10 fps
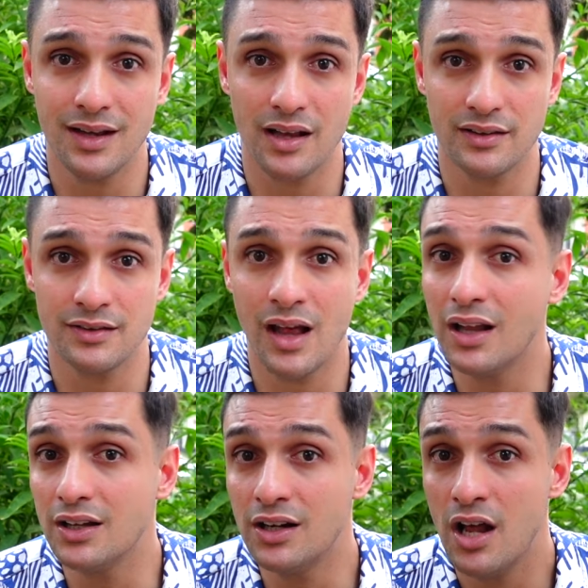thousand
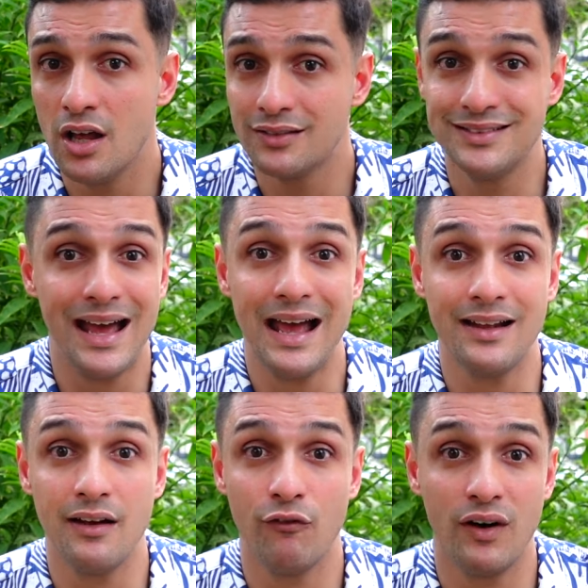dollar
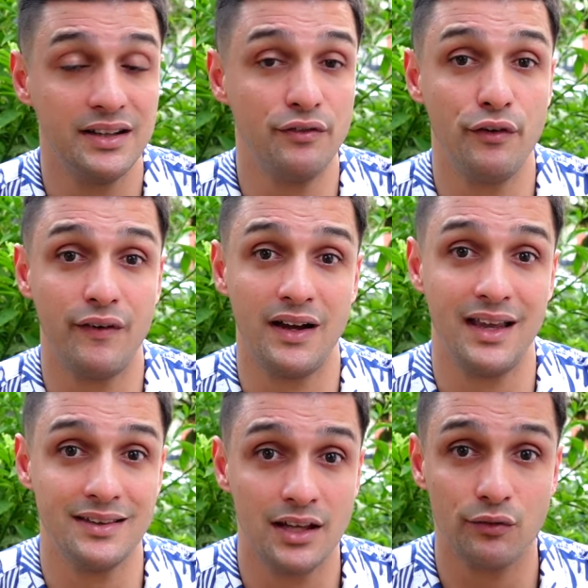then what if if i
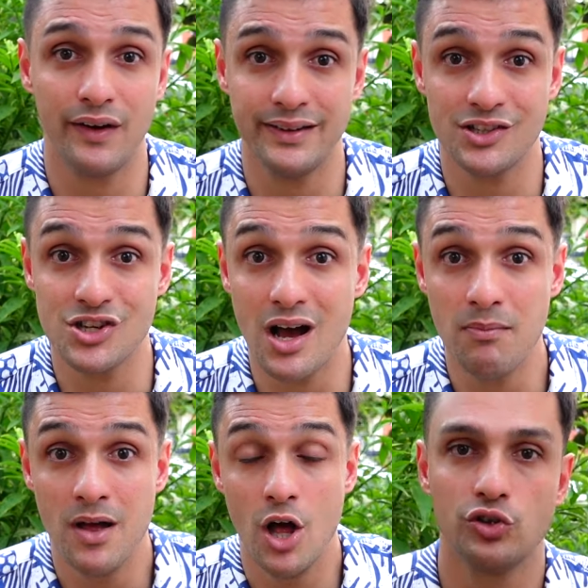cannot find a
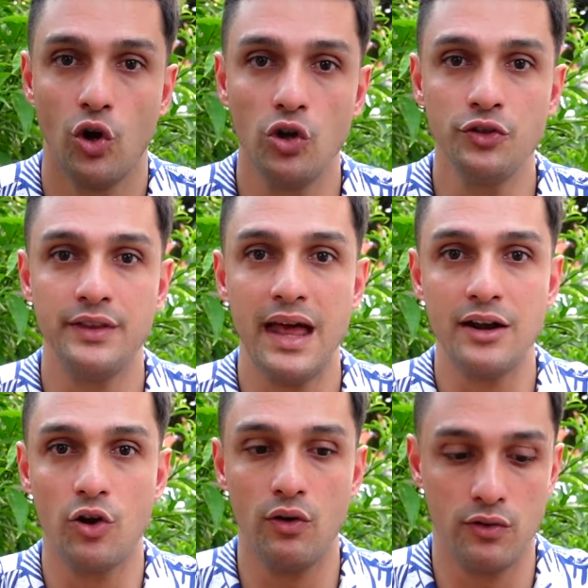job don't
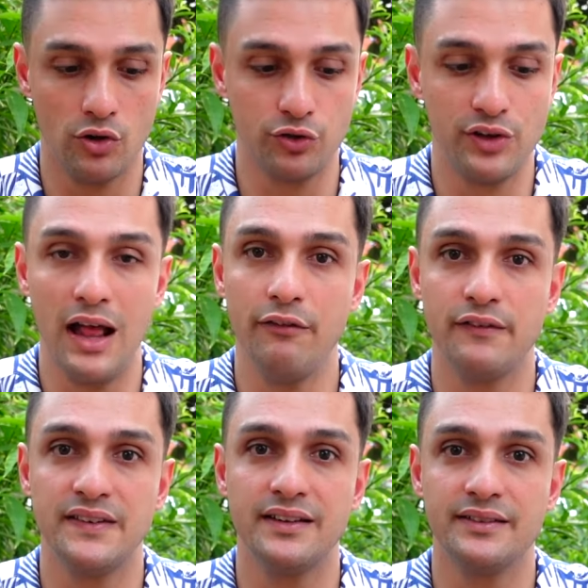narrow yourself
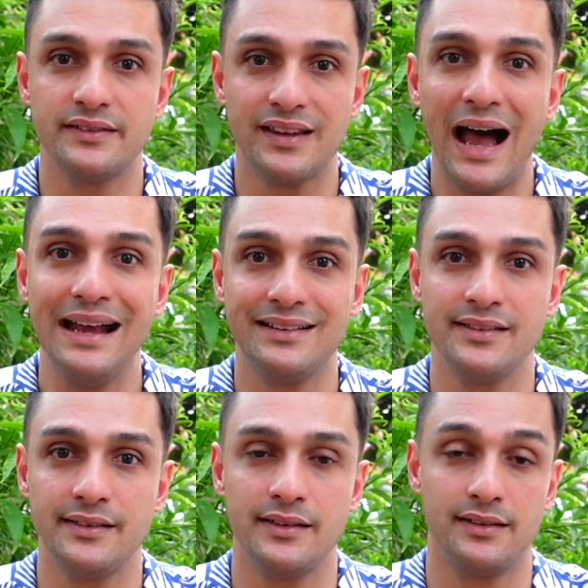within tight
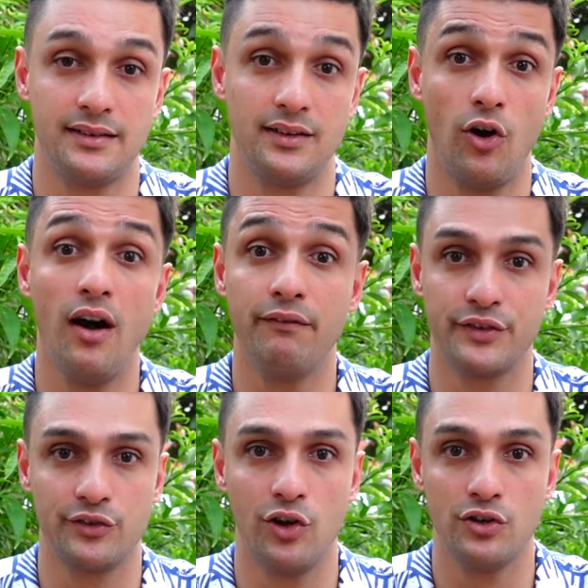comfort
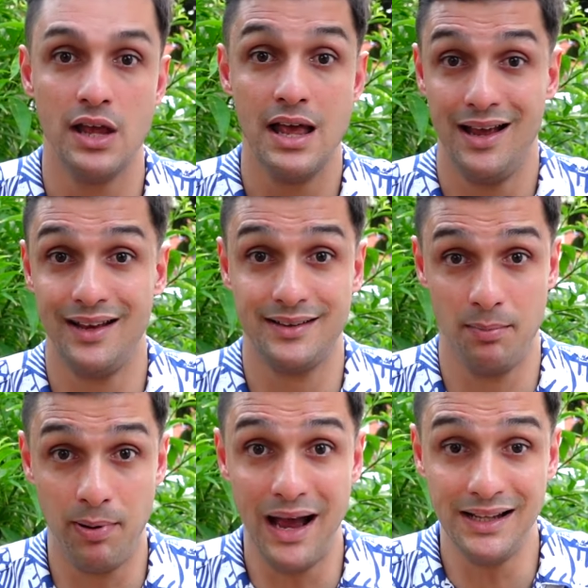zone as a
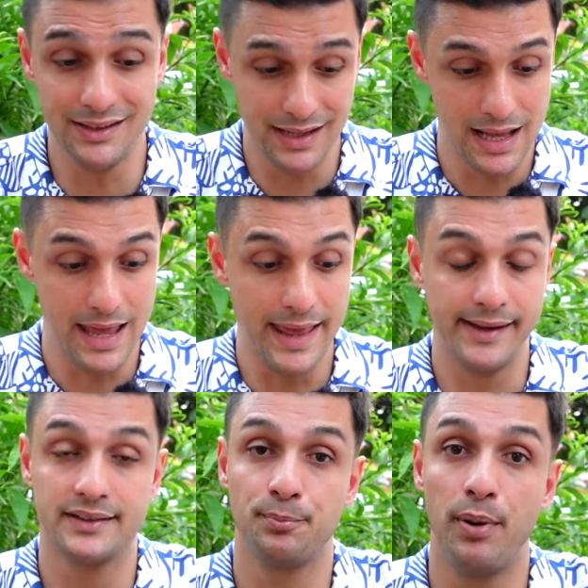pilot
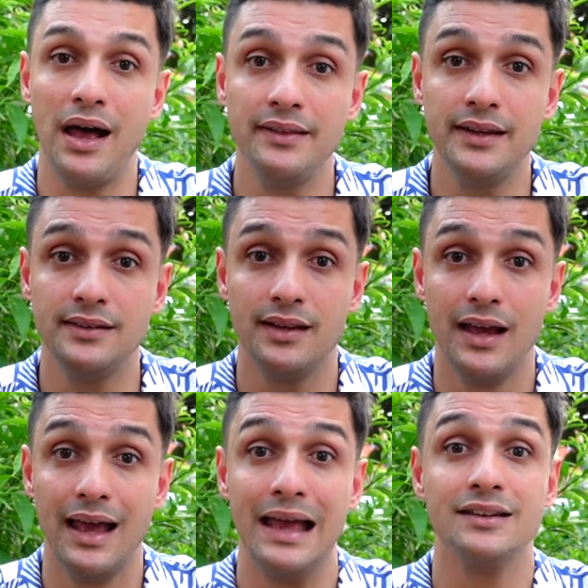expand it
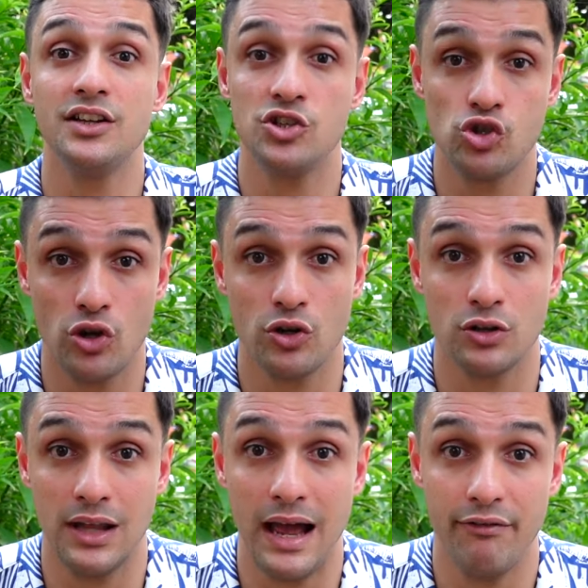and enjoy your
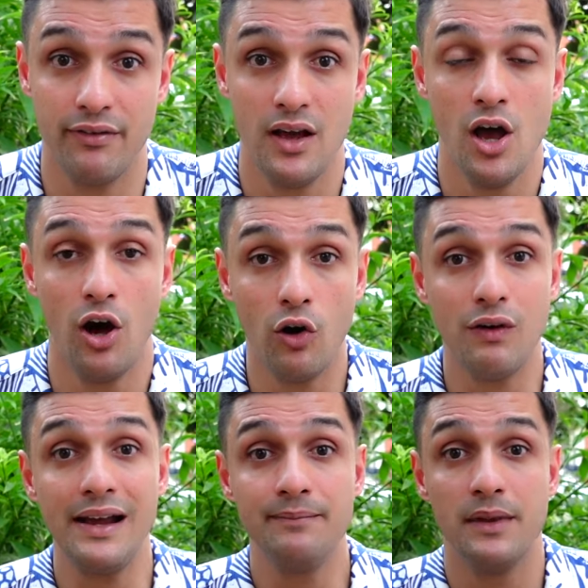life all
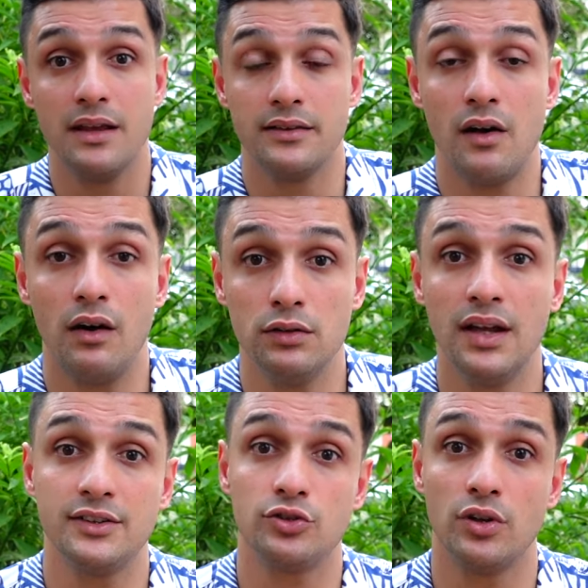right now i would
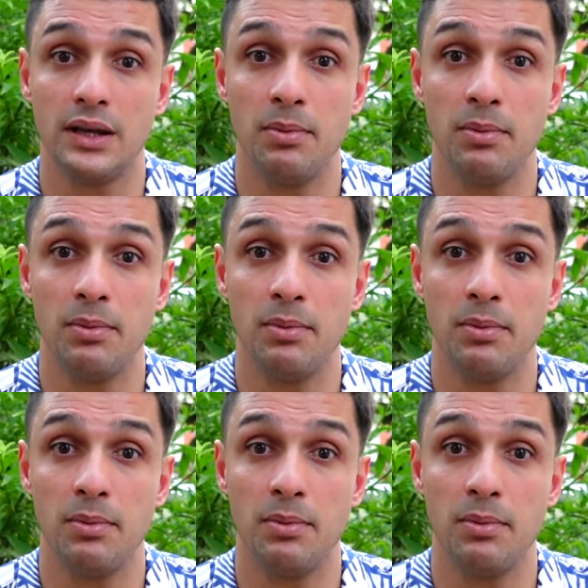like to talk